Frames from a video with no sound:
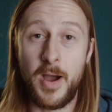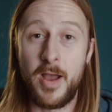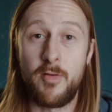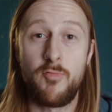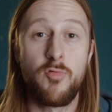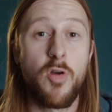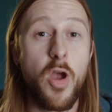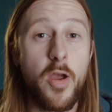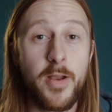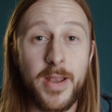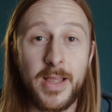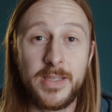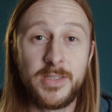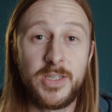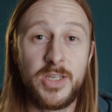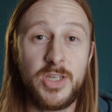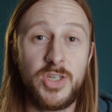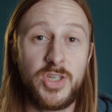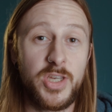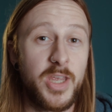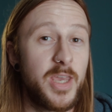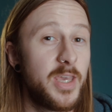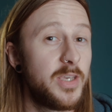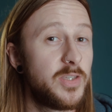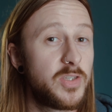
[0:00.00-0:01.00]
my Rode
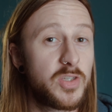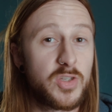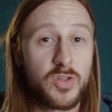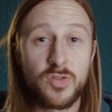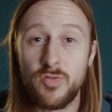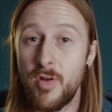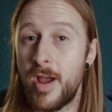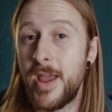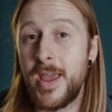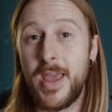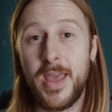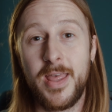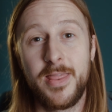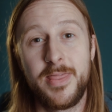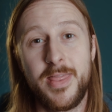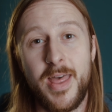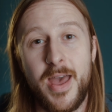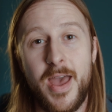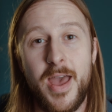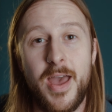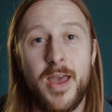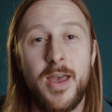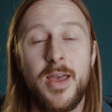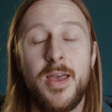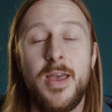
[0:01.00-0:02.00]
NTG straight in
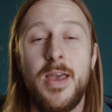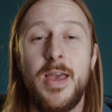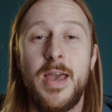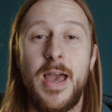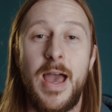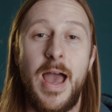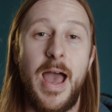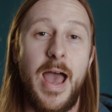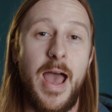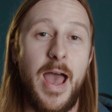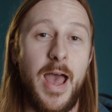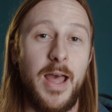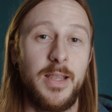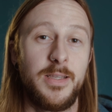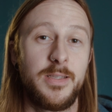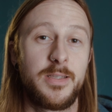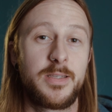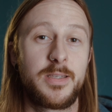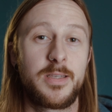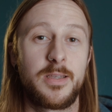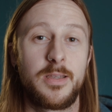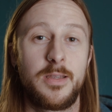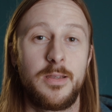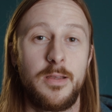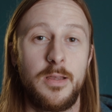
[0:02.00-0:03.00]
there,
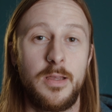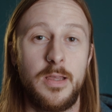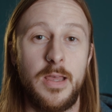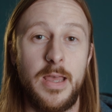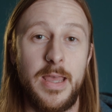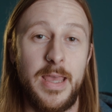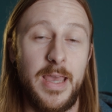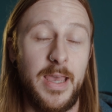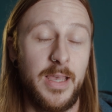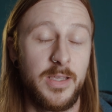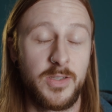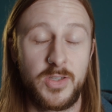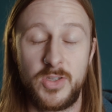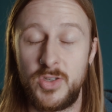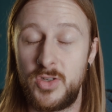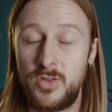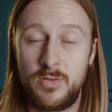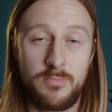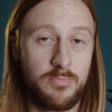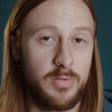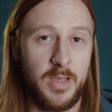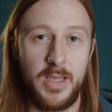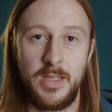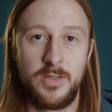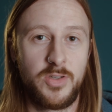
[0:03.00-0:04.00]
and it
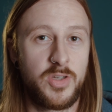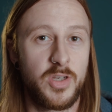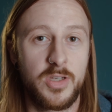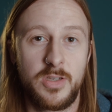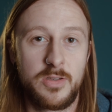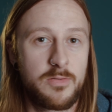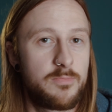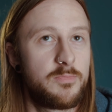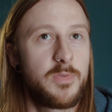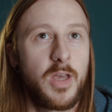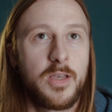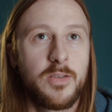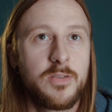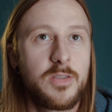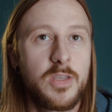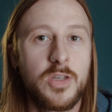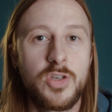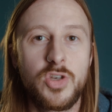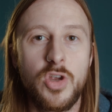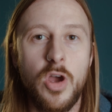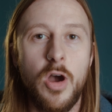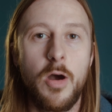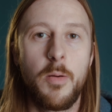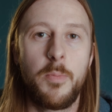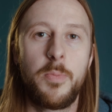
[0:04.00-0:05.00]
just does the
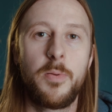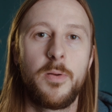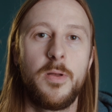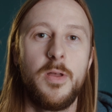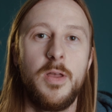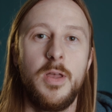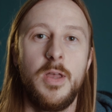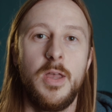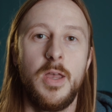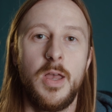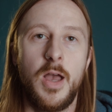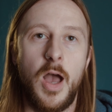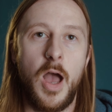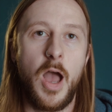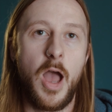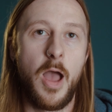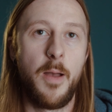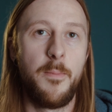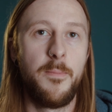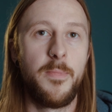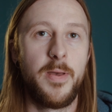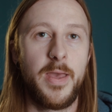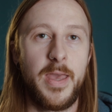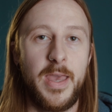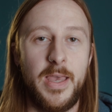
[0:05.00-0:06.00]
job.
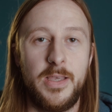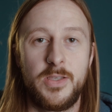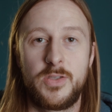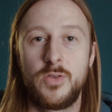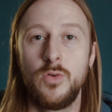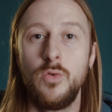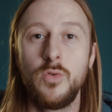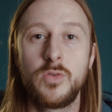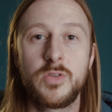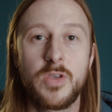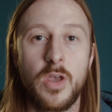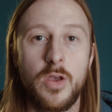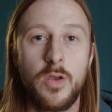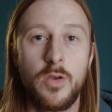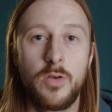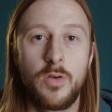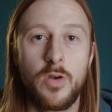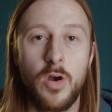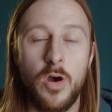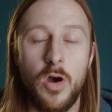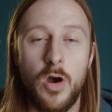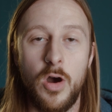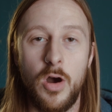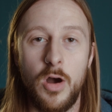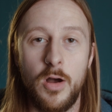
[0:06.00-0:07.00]
It's also
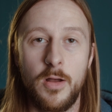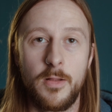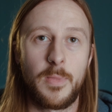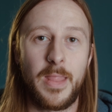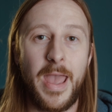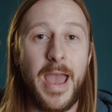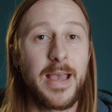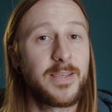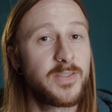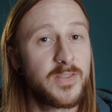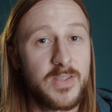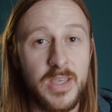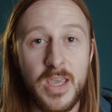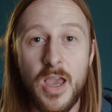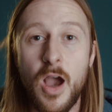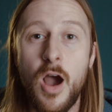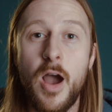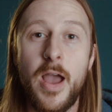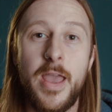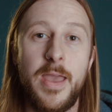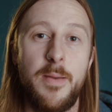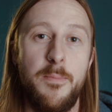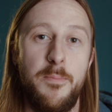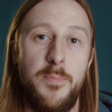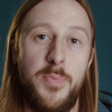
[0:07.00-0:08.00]
got
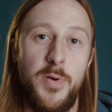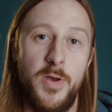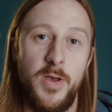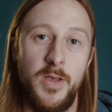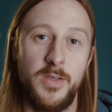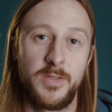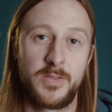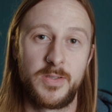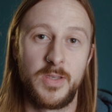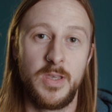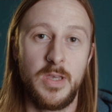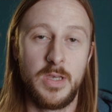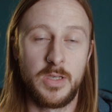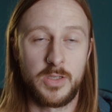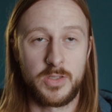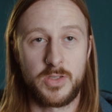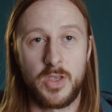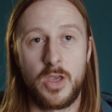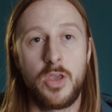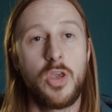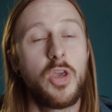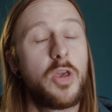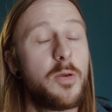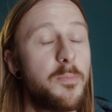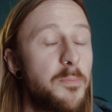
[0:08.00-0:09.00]
SDI inputs,
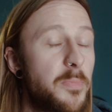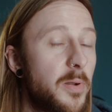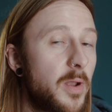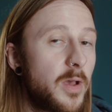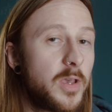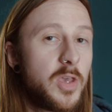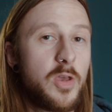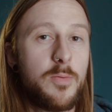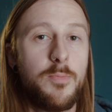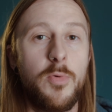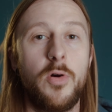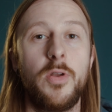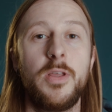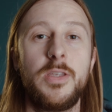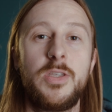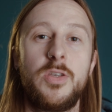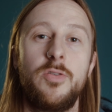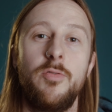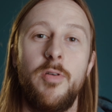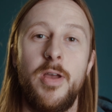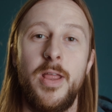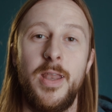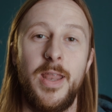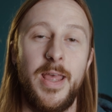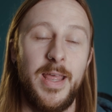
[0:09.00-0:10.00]
so you can plug your
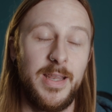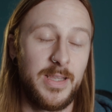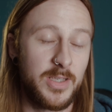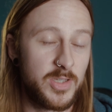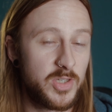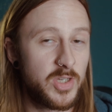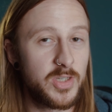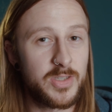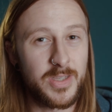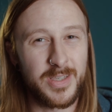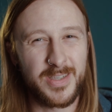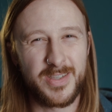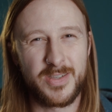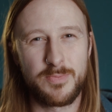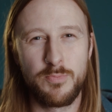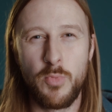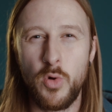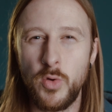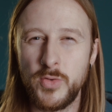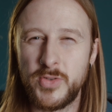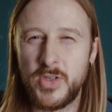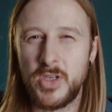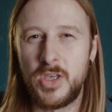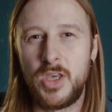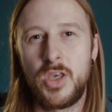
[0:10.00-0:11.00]
monitor in, and it's just a
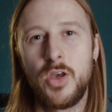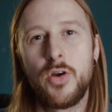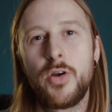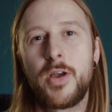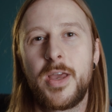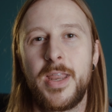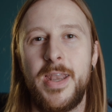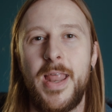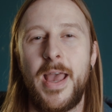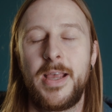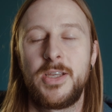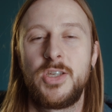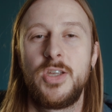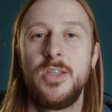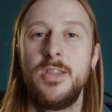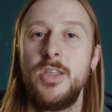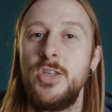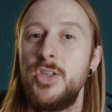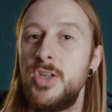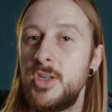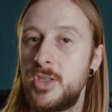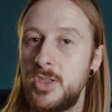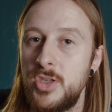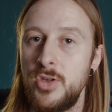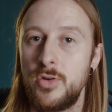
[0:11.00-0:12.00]
more secure connection
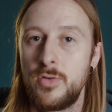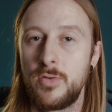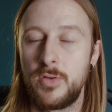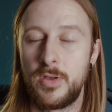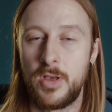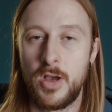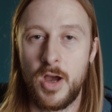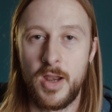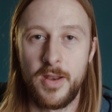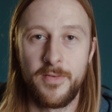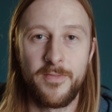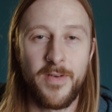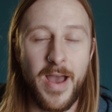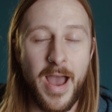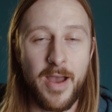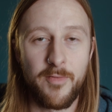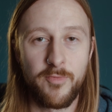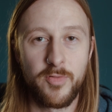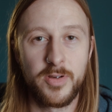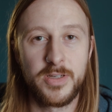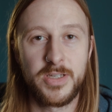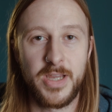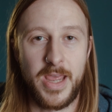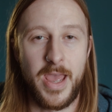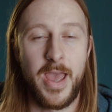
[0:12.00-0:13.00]
than just your kind of
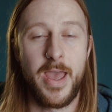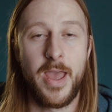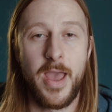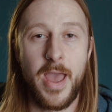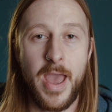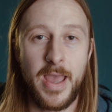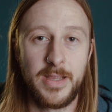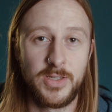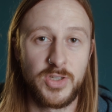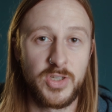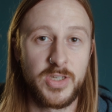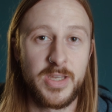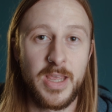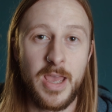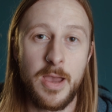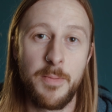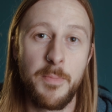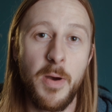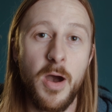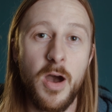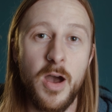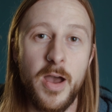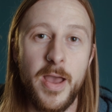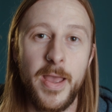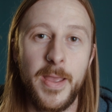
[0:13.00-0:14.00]
average
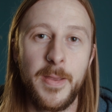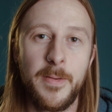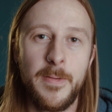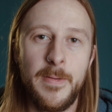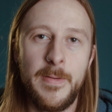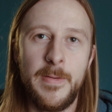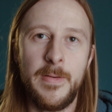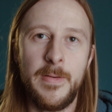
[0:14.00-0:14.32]
HDMI.